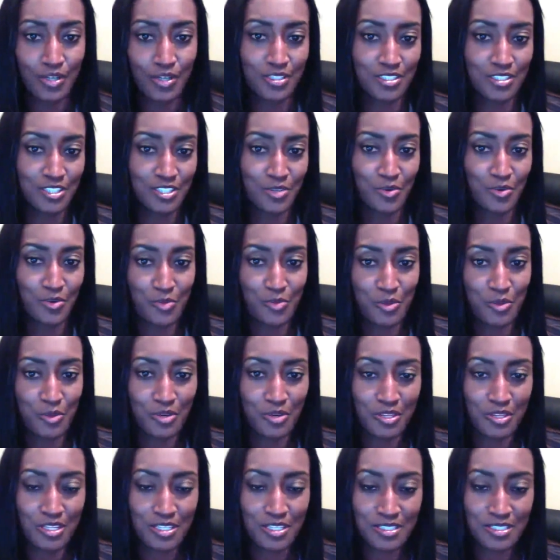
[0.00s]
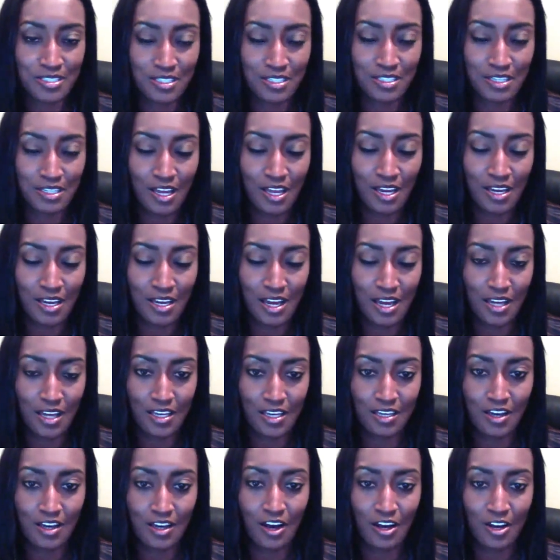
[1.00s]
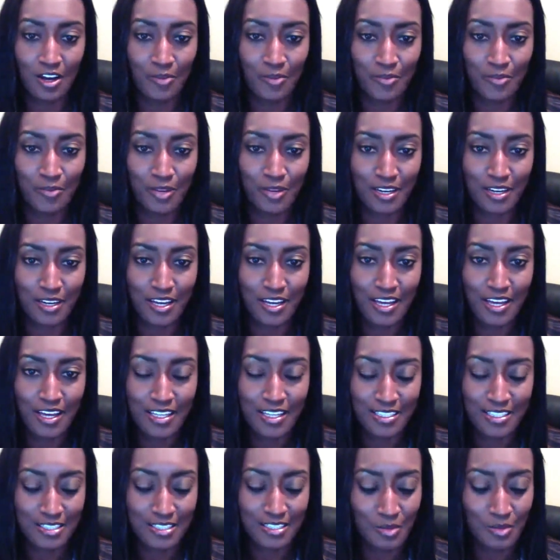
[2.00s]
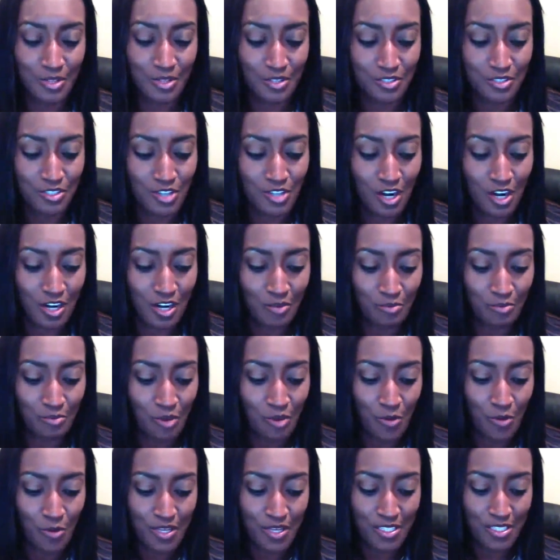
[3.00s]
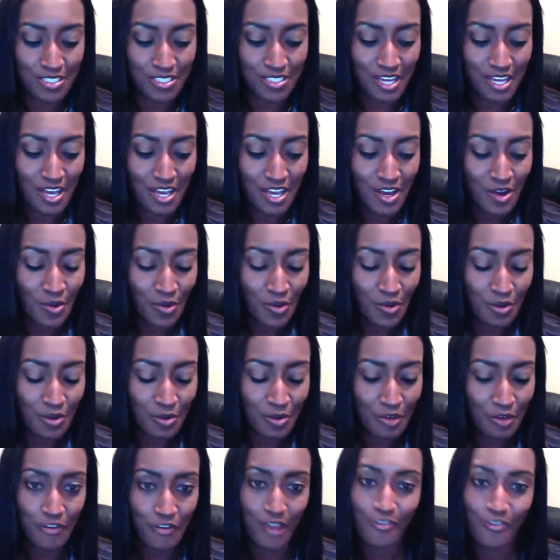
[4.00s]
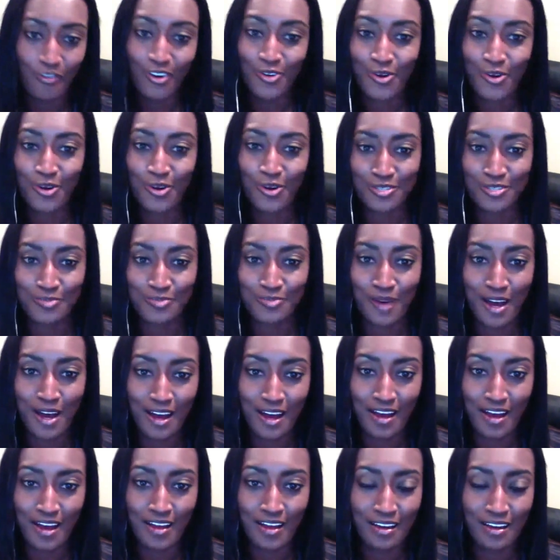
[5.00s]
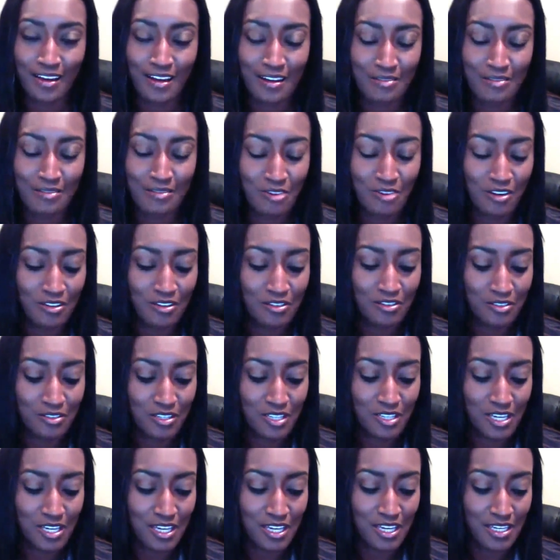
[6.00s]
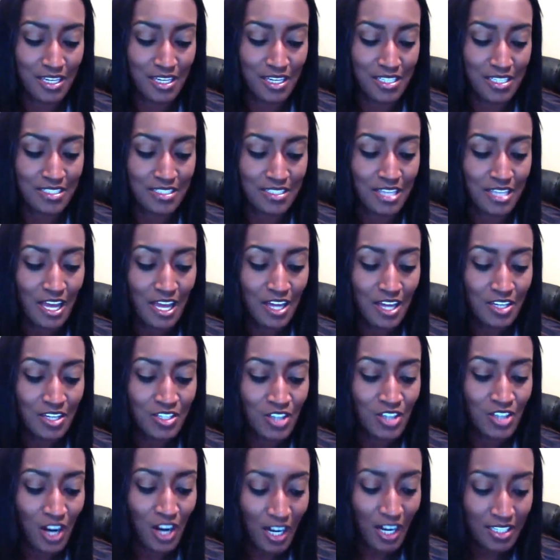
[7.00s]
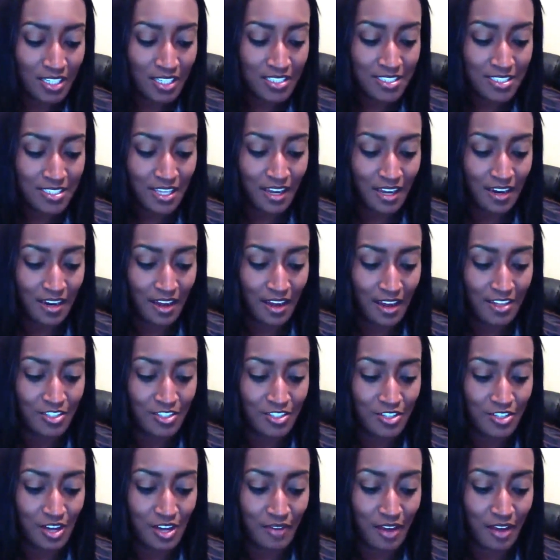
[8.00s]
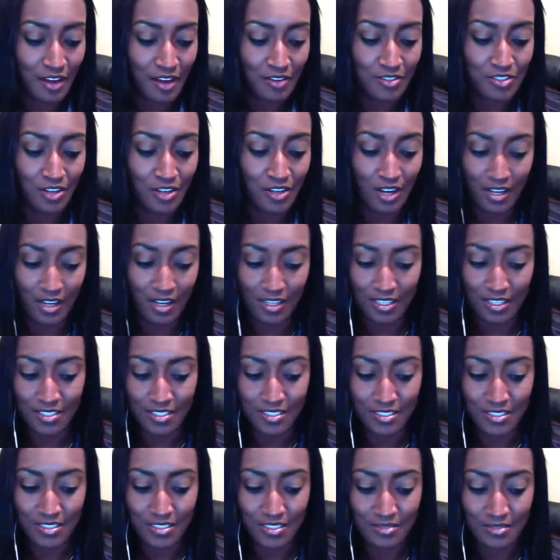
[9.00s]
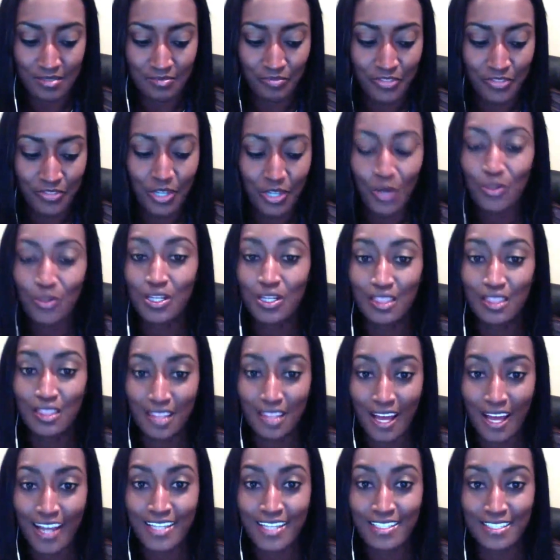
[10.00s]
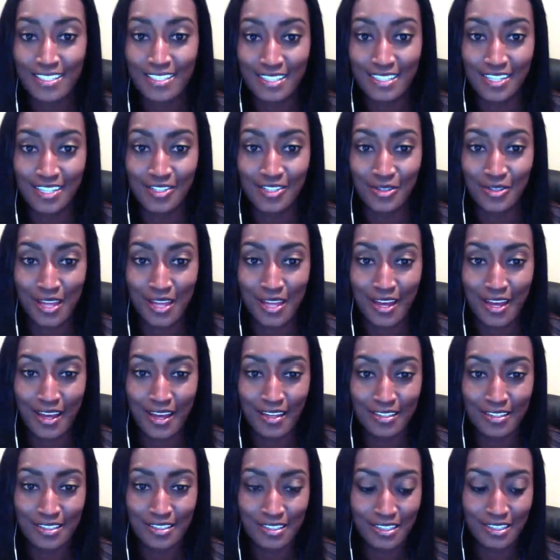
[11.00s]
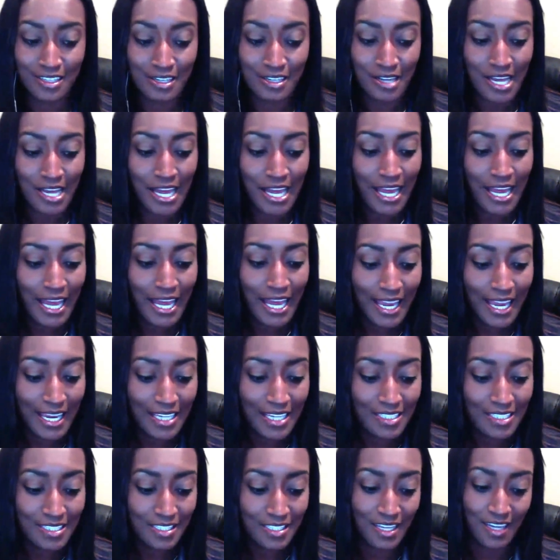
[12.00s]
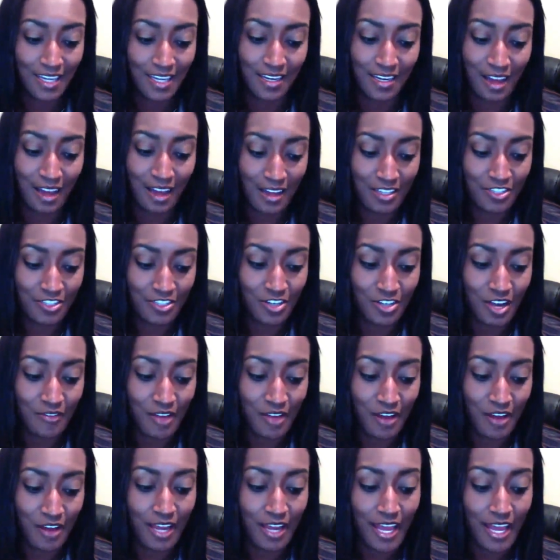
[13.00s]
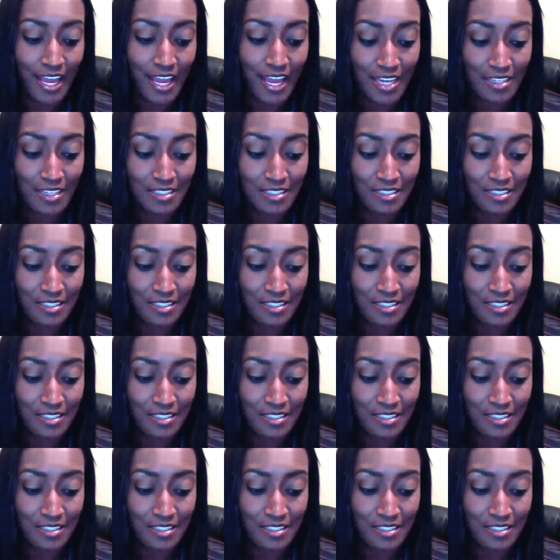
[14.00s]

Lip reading: to remember this and not get caught up in some of those dark moments. One of my favorite quotes by Martin Luther King is, "Darkness cannot drive out darkness. Only light can do that. Hate cannot drive out hate.